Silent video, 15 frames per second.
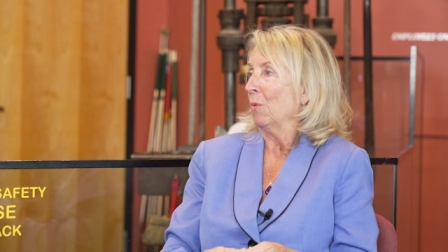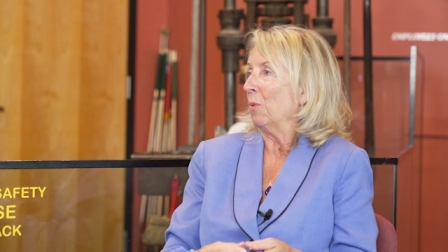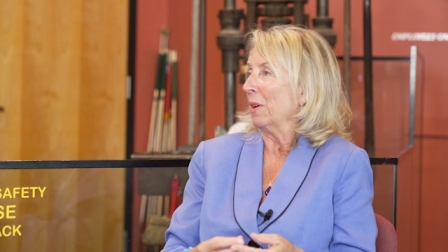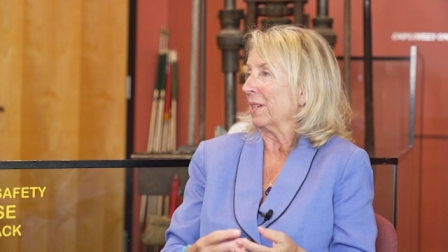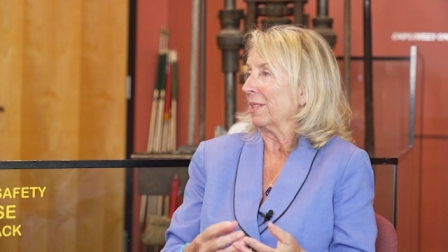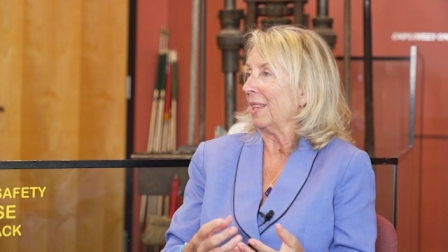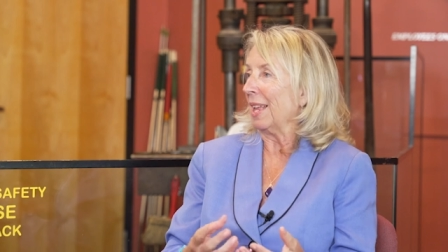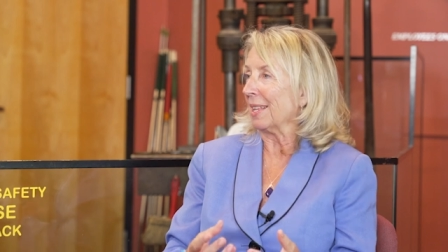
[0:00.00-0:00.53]

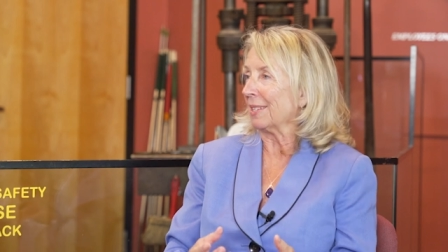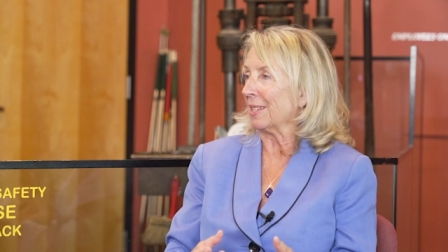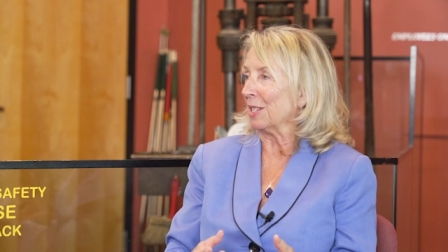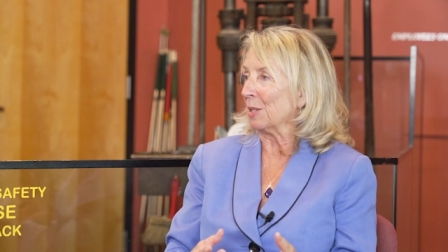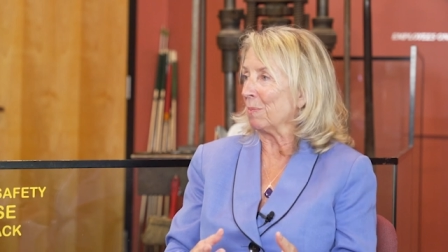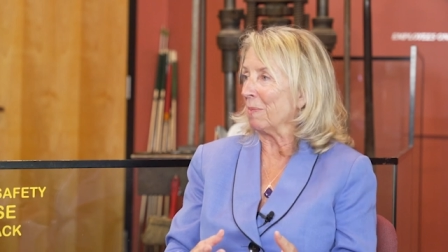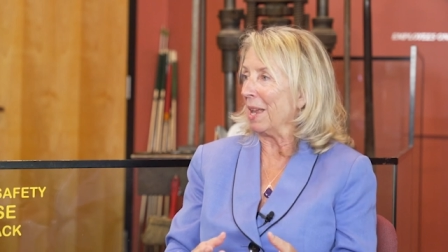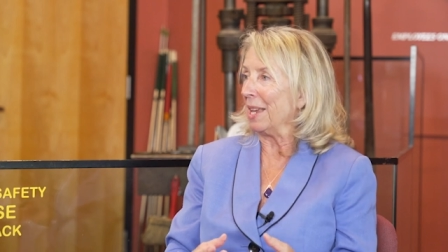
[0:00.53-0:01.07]
what glass
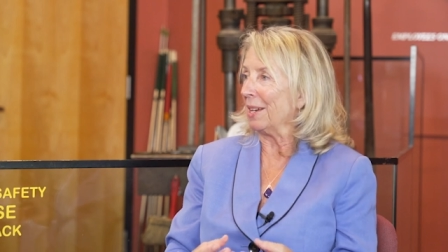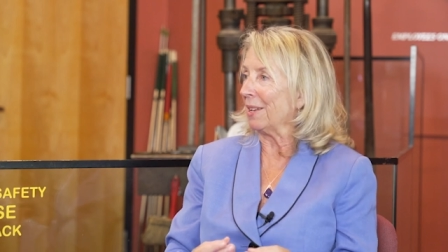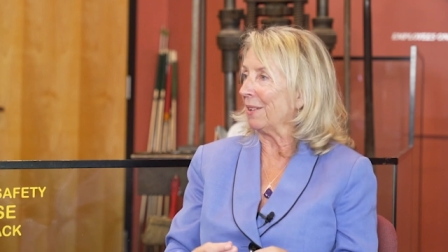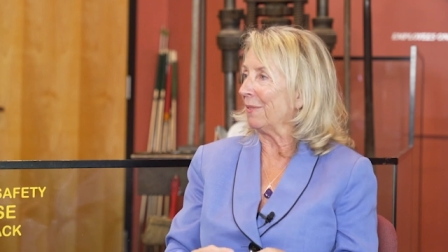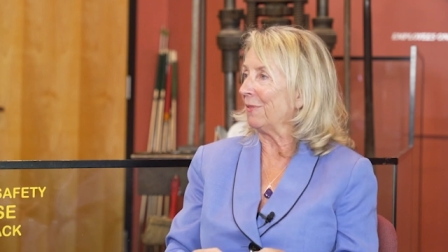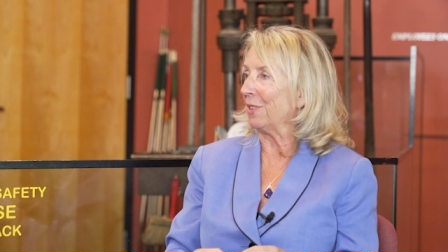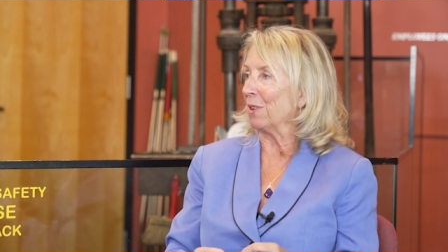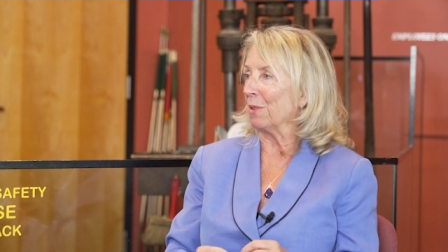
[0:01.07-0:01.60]
is made
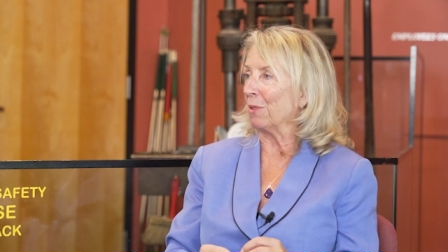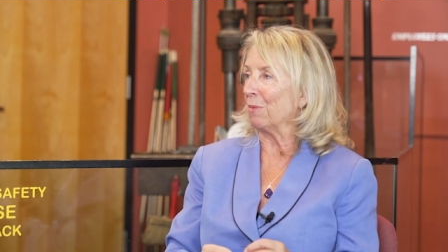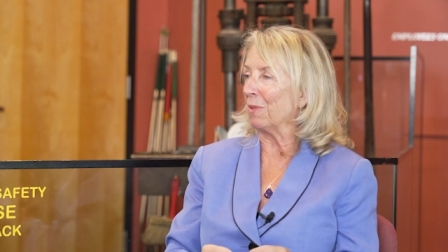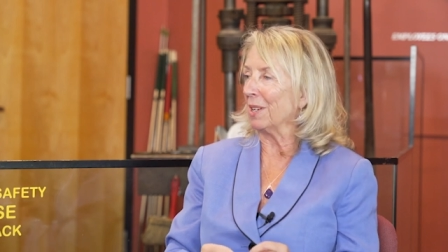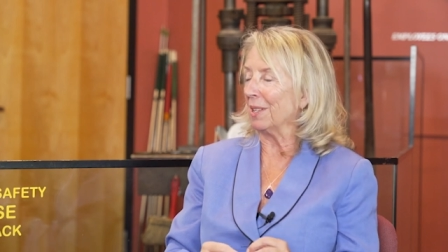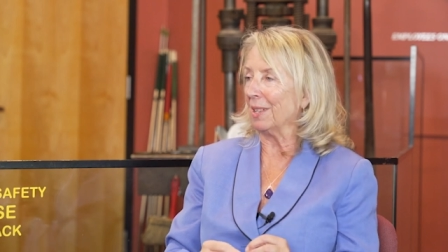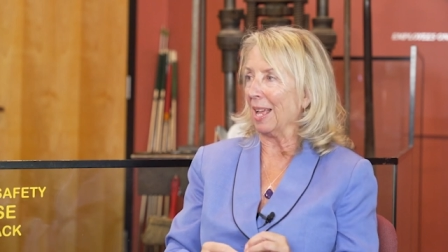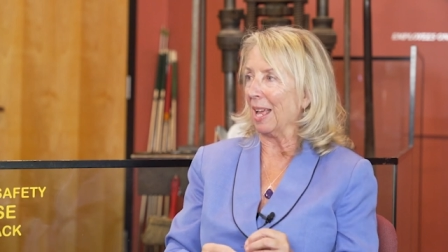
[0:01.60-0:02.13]
of, you know, the
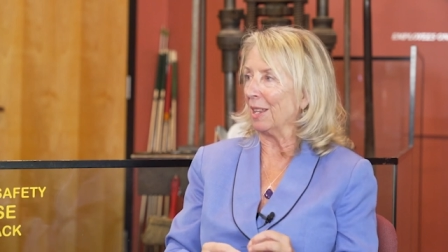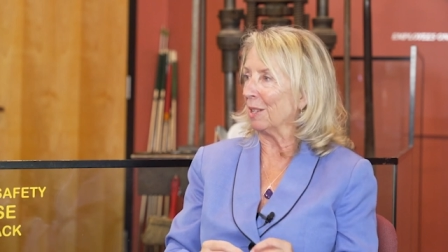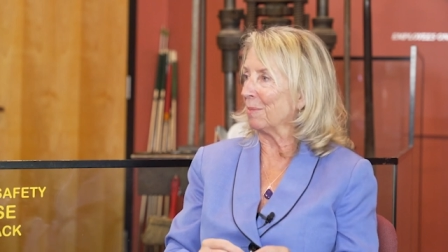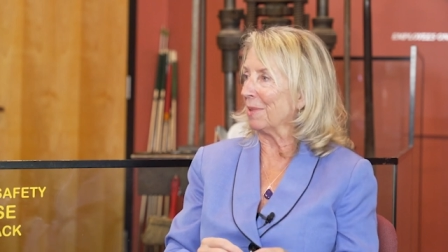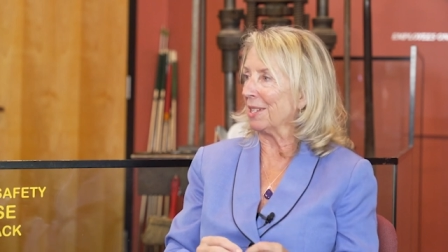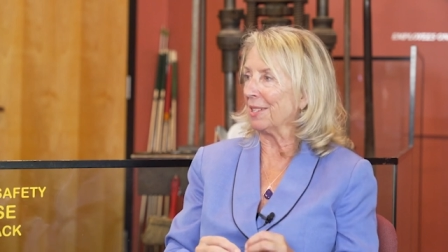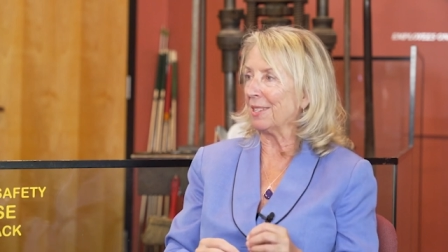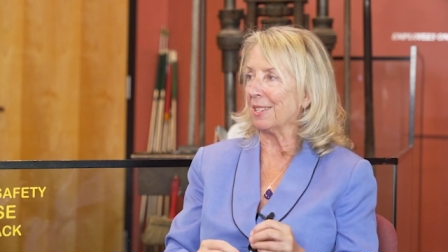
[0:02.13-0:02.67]
real
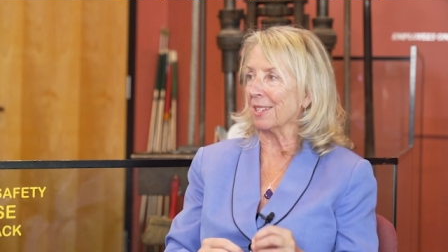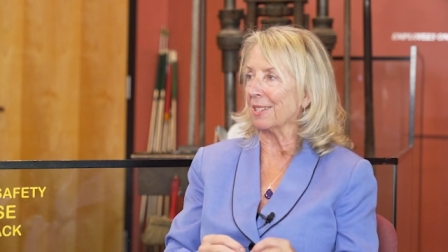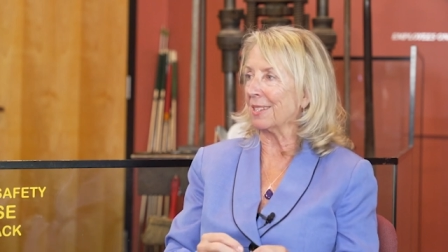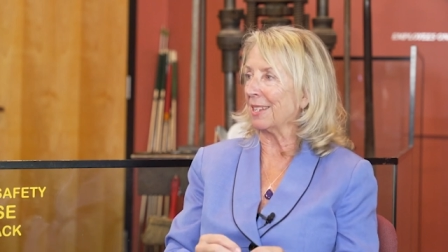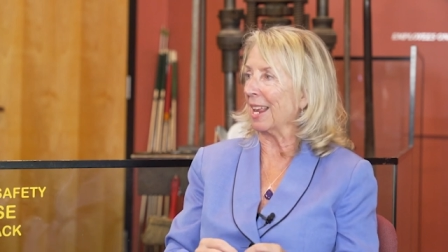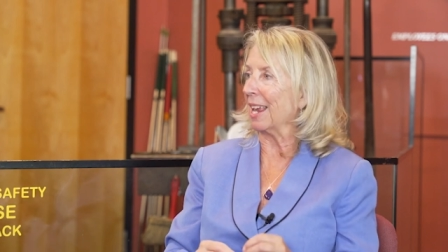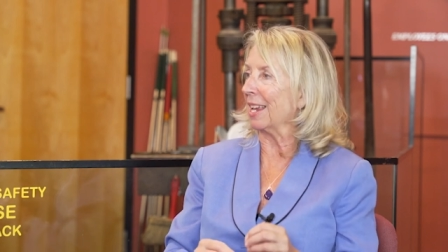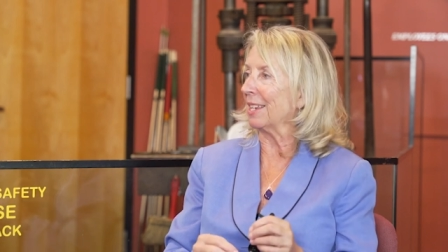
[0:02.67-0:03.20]
elements, the
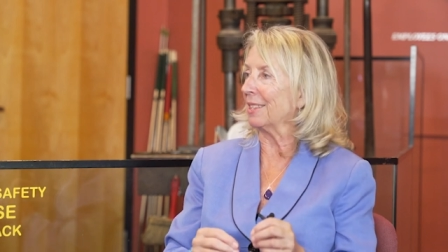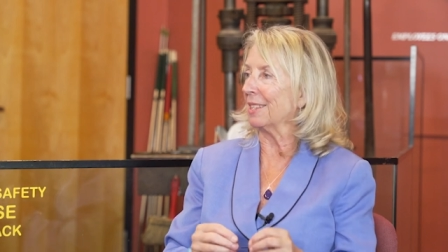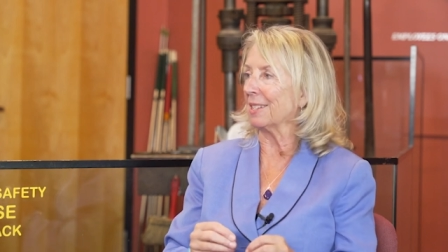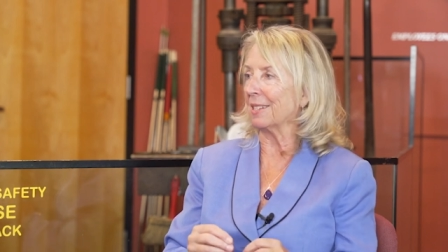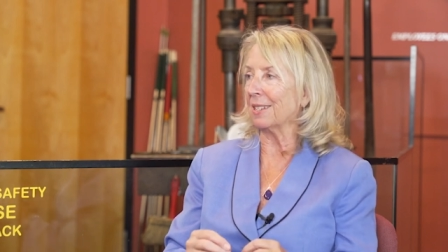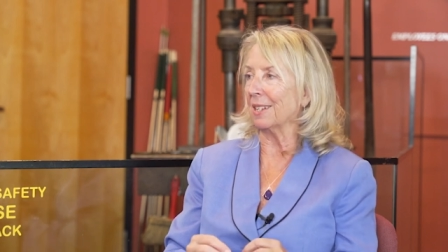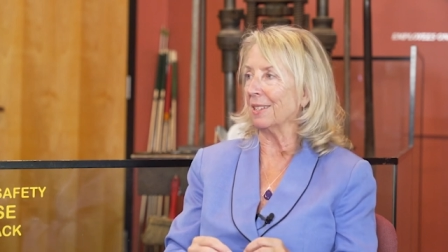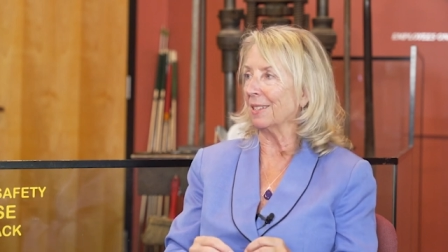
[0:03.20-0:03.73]
sand,
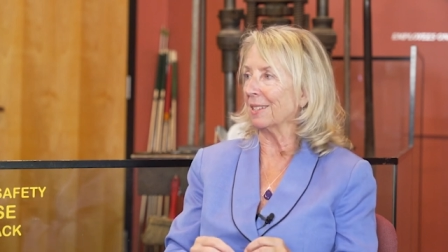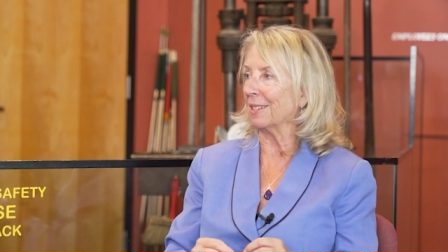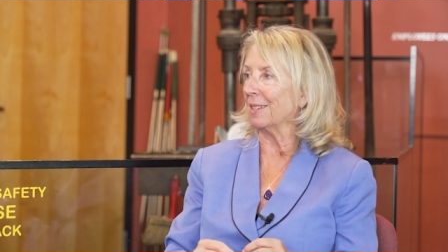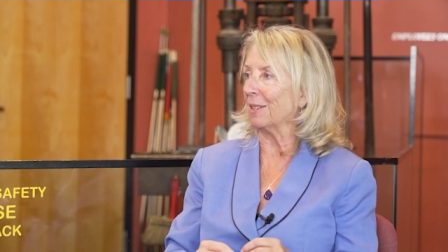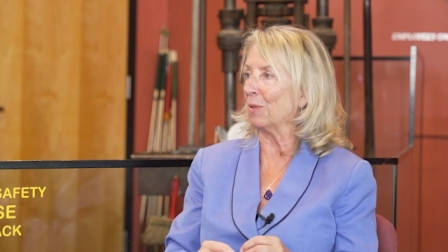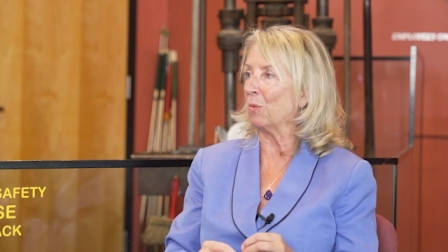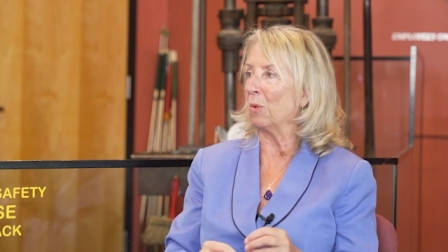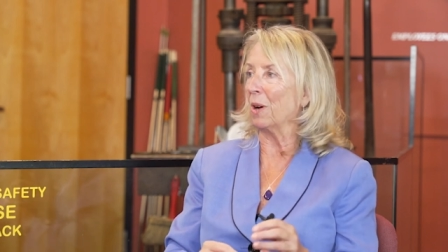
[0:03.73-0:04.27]
the
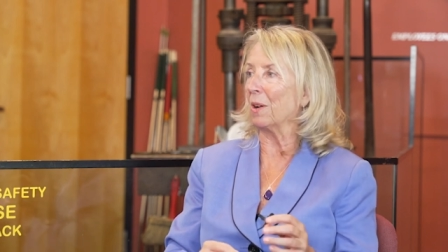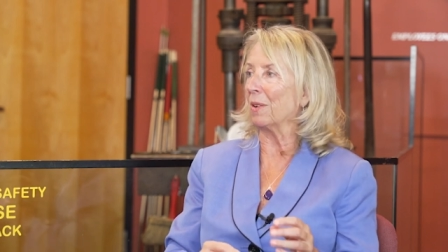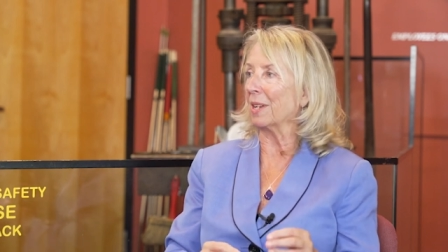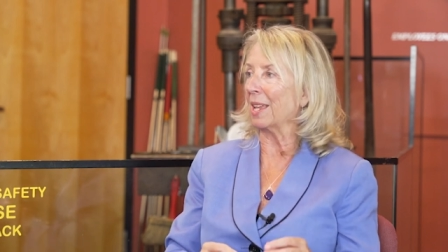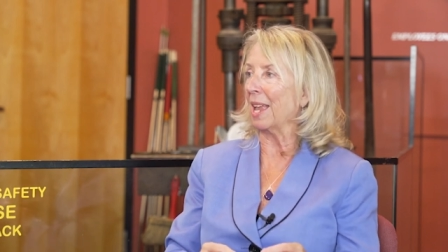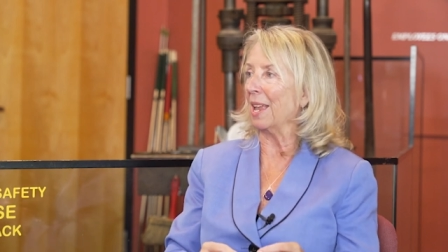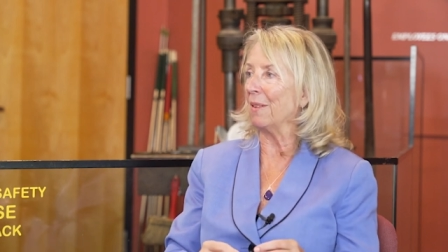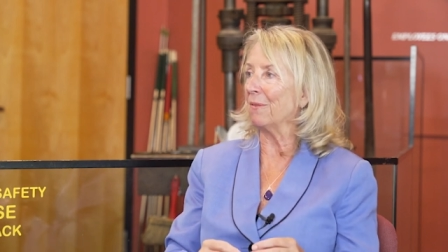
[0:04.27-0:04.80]
silica, where
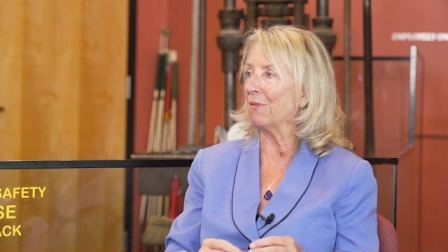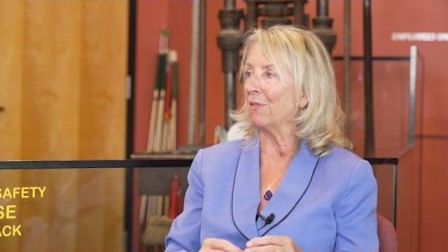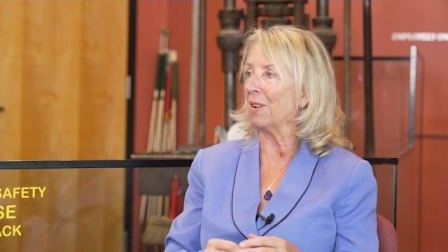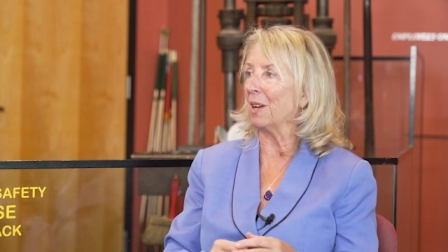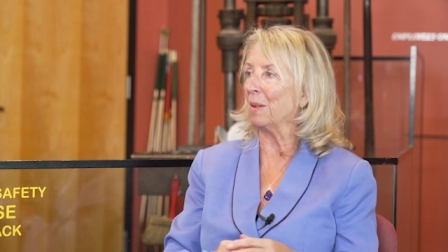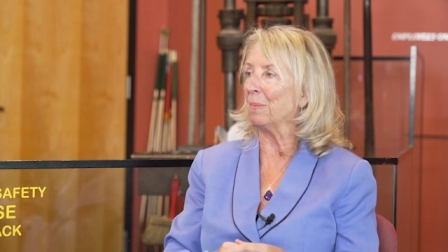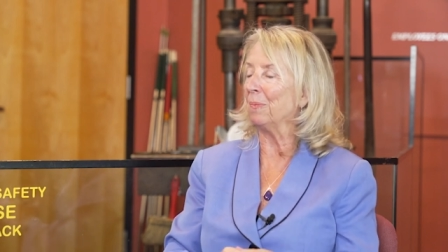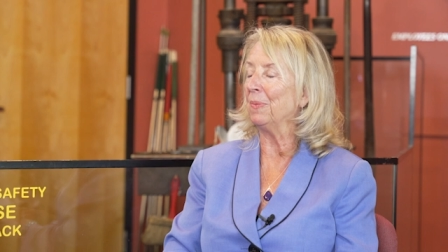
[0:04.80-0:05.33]
it came
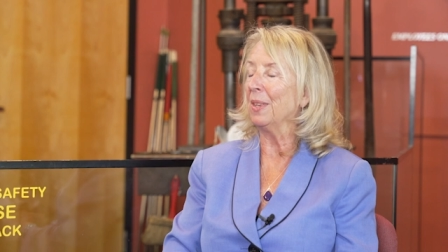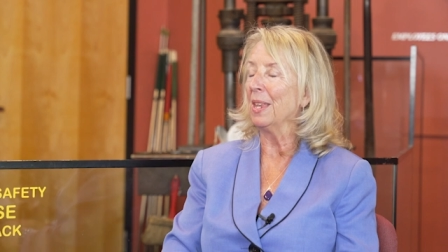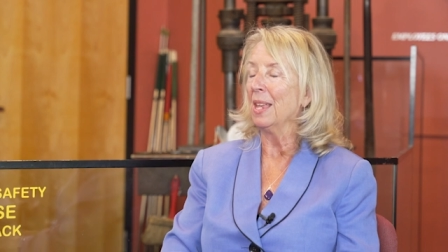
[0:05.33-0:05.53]
from,